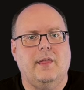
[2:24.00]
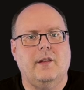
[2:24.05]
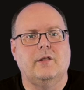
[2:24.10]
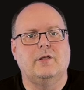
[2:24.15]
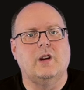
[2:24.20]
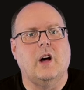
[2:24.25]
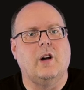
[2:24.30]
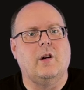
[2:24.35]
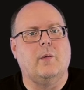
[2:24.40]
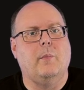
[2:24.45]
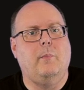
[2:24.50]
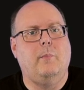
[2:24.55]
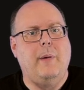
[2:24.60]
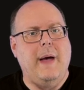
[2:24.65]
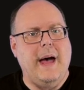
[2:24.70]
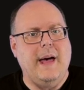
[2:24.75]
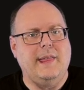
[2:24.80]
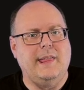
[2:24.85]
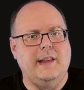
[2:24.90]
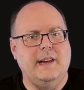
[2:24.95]
Their daughter
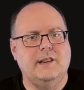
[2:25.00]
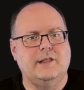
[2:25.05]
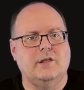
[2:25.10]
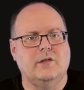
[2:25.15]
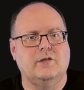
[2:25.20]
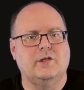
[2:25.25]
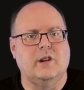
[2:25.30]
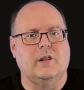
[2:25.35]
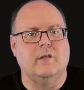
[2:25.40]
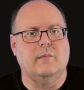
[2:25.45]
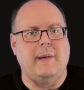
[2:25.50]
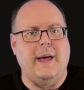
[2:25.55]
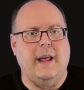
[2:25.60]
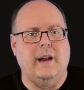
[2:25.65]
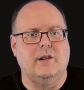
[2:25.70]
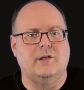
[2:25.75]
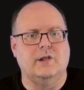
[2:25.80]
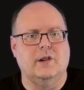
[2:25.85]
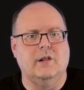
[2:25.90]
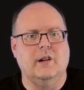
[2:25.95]
Beth is their general
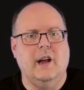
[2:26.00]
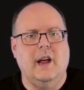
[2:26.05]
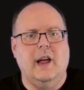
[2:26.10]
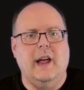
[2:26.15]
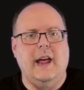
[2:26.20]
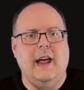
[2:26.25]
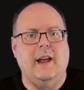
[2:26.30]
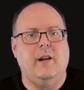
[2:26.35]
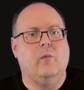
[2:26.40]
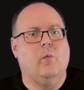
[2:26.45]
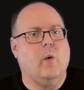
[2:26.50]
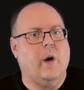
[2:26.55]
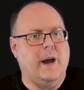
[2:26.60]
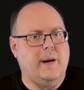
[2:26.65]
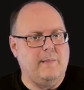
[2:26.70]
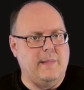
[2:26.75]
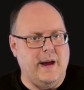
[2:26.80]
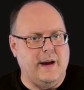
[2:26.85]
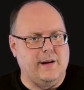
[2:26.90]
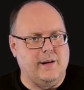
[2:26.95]
manager and
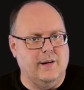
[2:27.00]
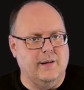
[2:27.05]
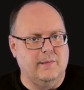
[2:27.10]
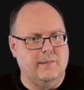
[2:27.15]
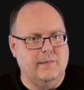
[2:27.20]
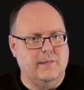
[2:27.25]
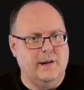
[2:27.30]
winemaker.